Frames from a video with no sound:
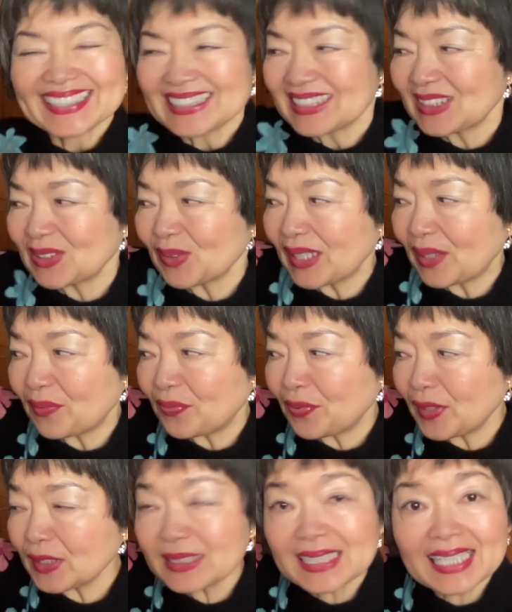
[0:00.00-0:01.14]
So the
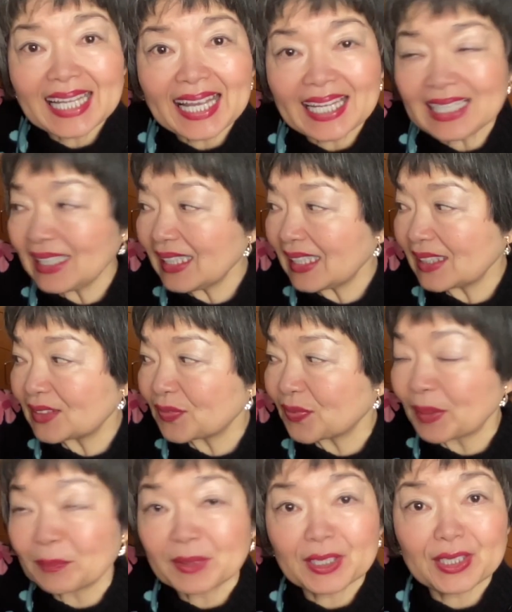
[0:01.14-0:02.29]
first line is
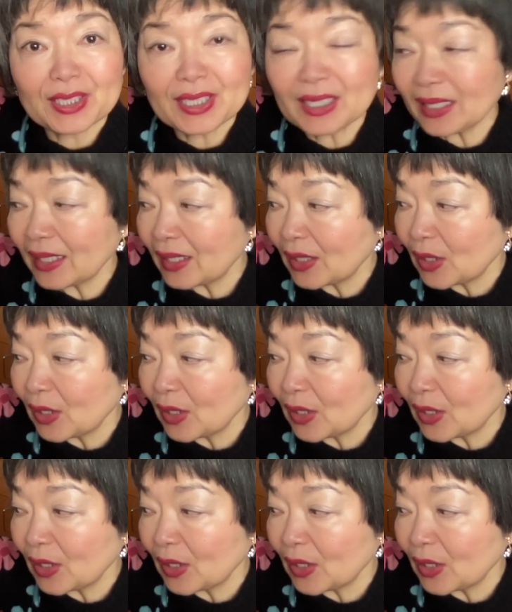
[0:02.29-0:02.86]
from here,